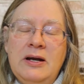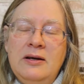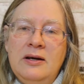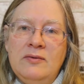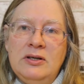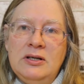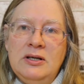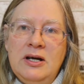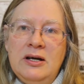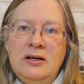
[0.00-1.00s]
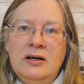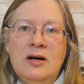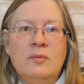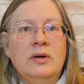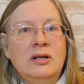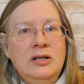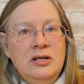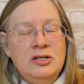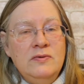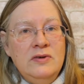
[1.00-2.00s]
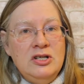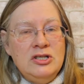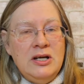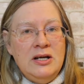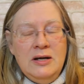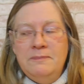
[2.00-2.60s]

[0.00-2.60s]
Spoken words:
haven't done the head. I really need to finish that head.